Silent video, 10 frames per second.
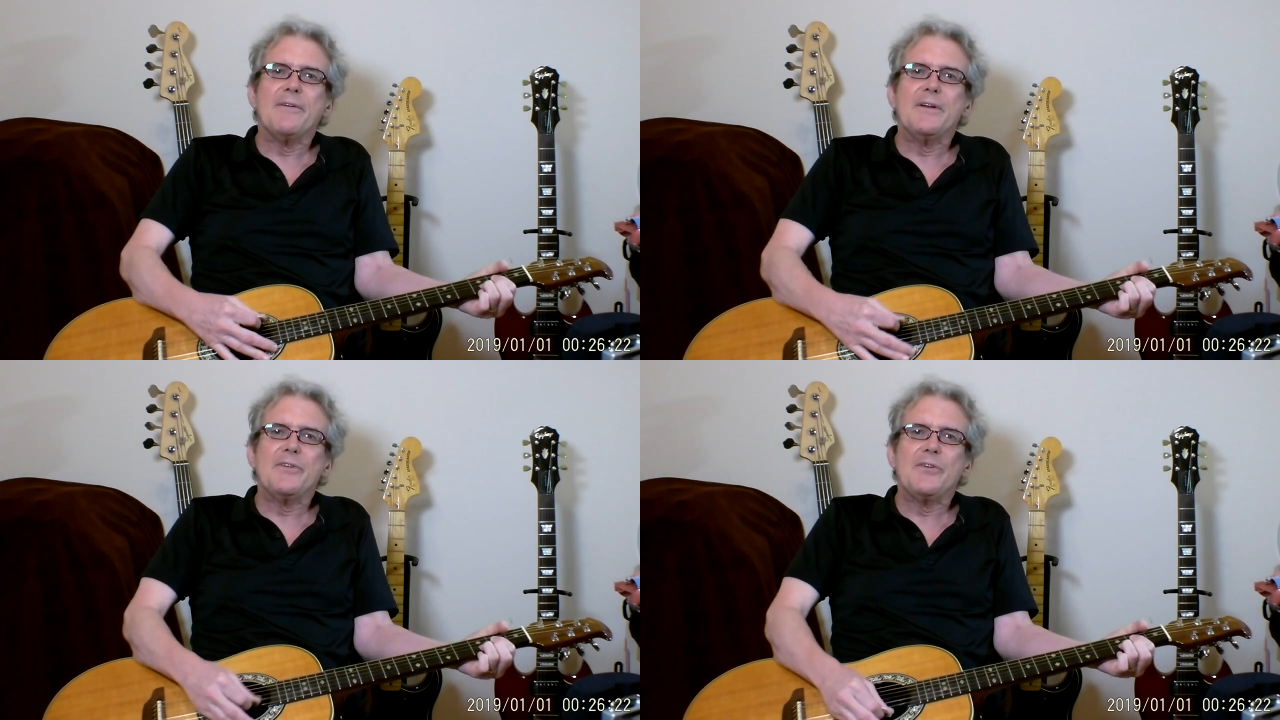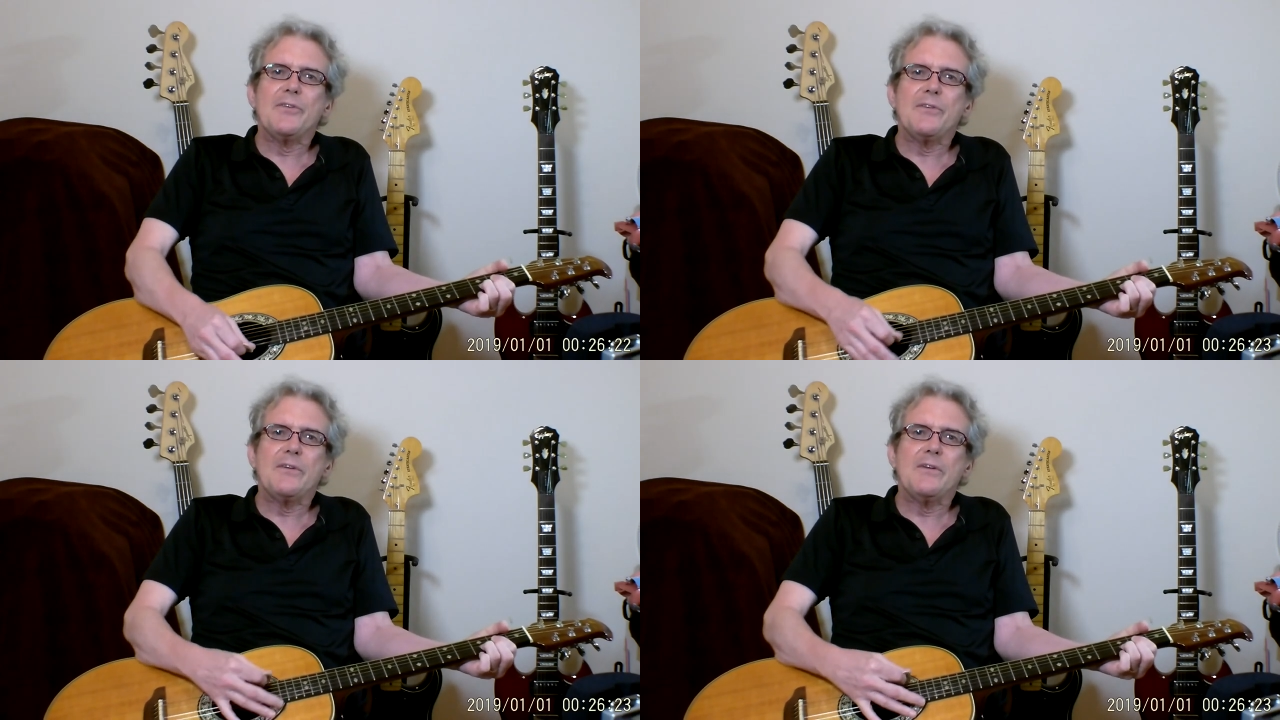And it's
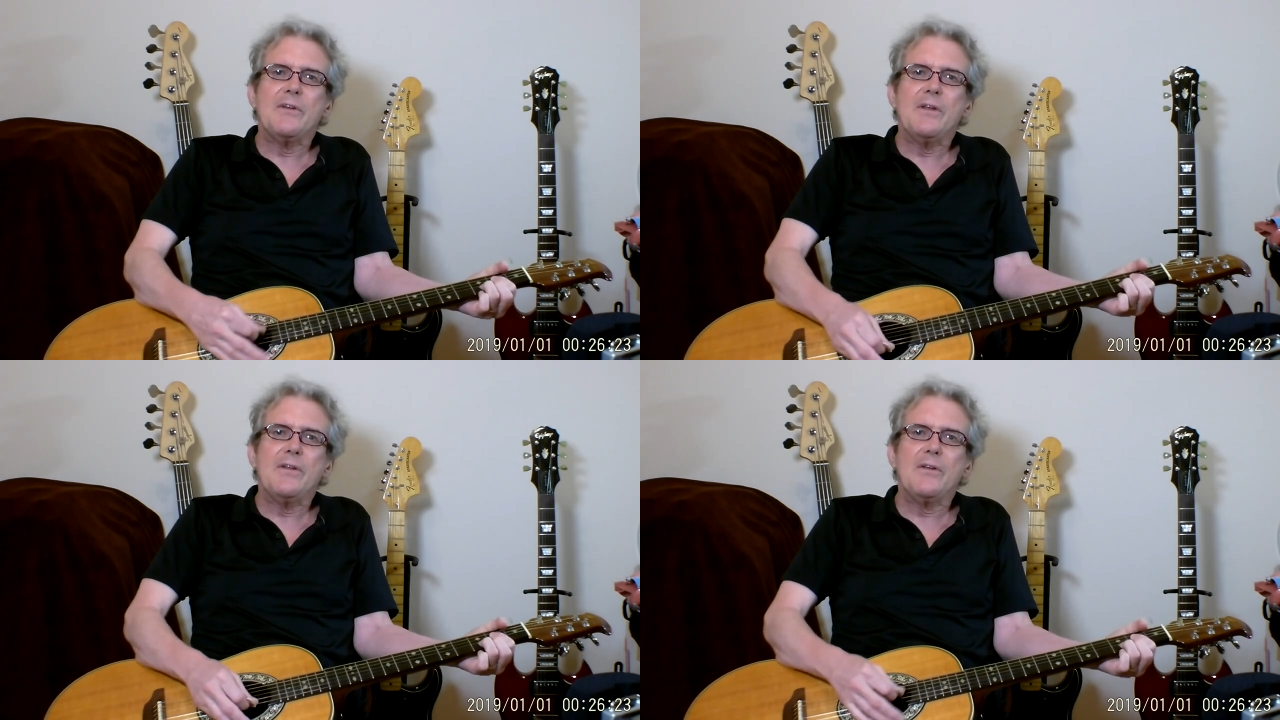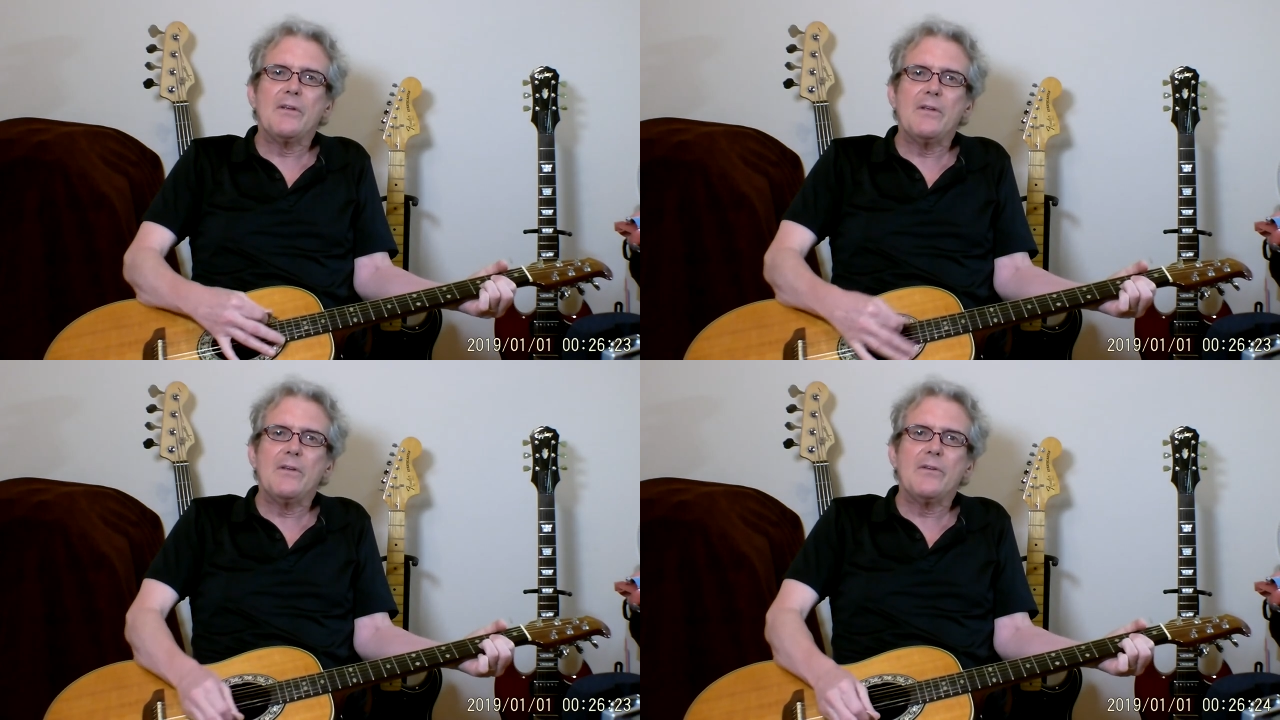just,
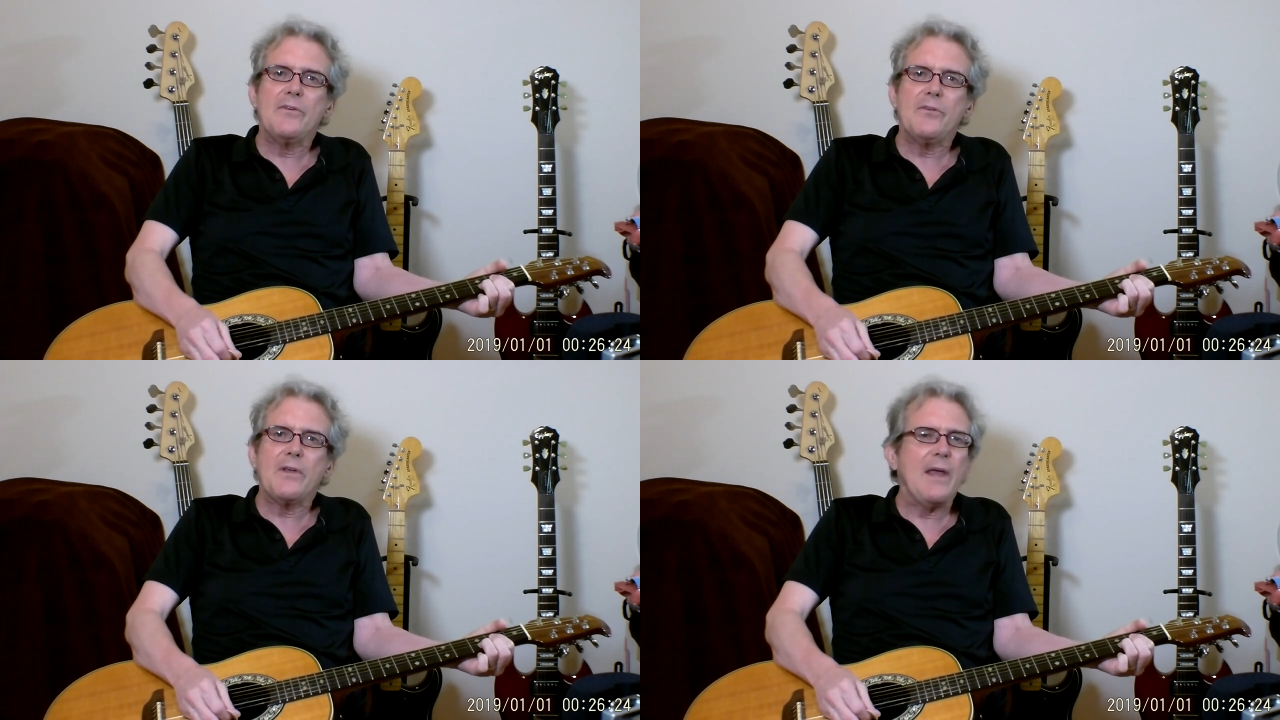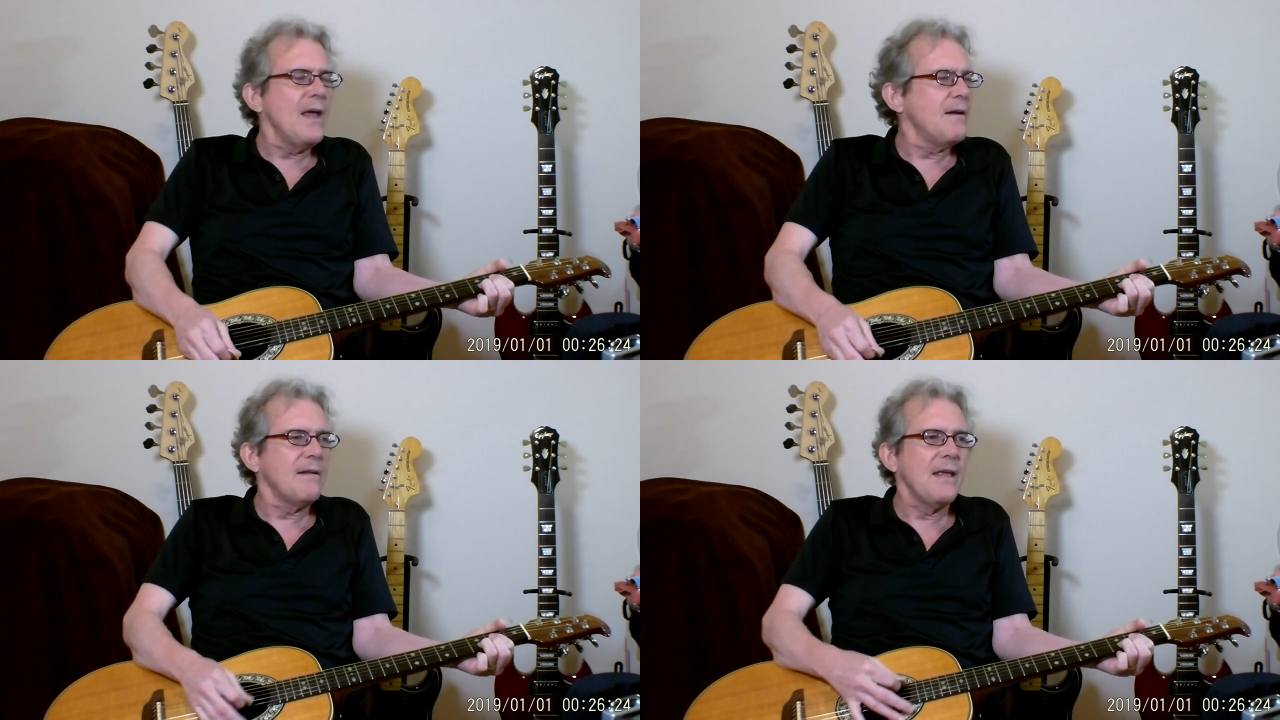you, you just
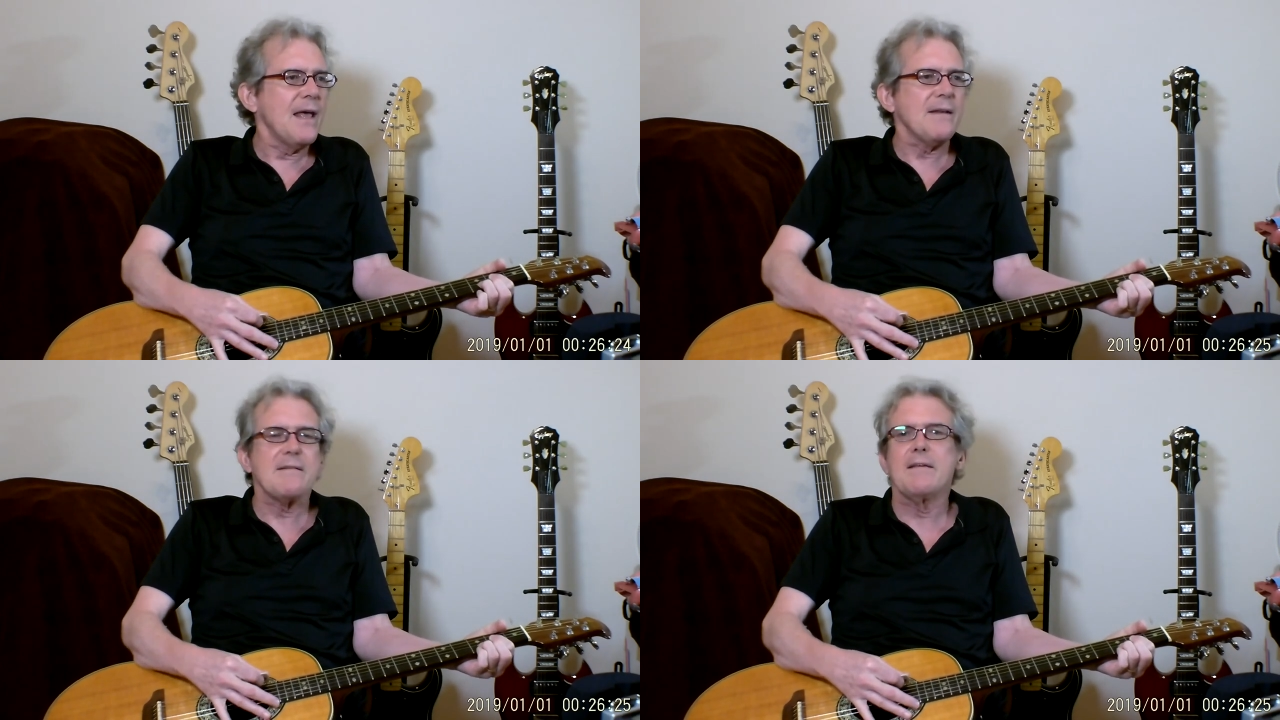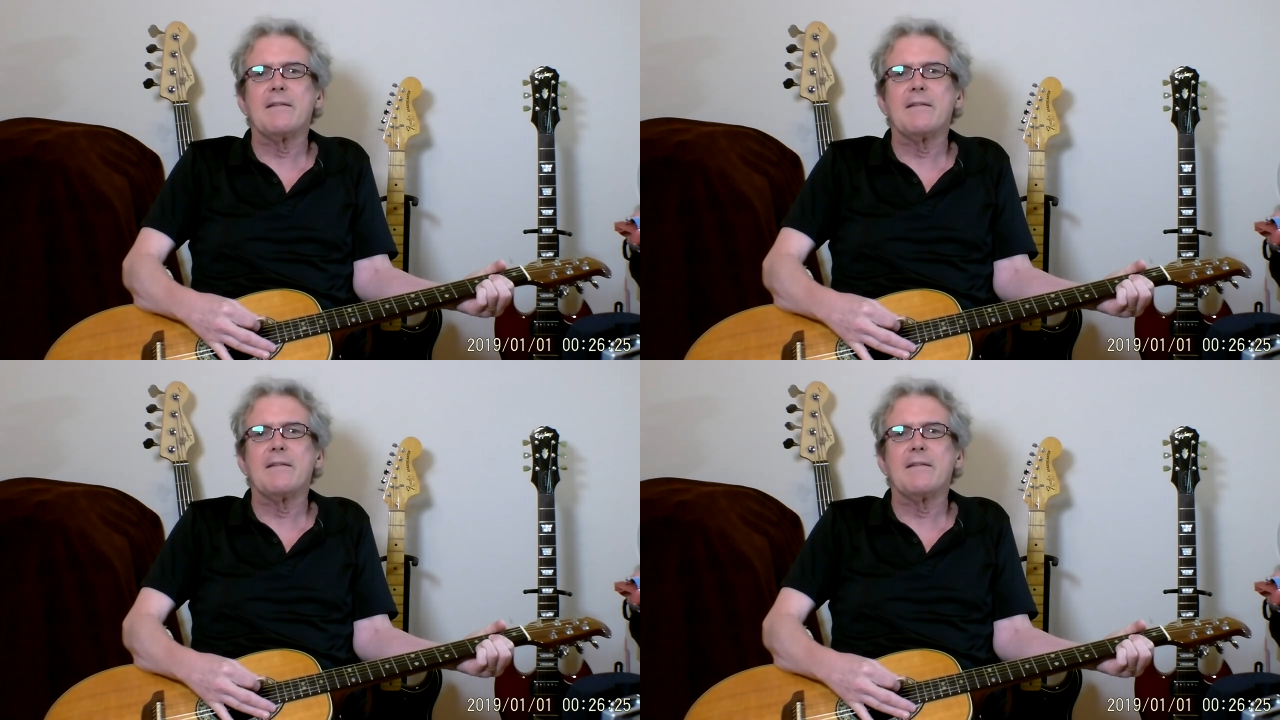can't get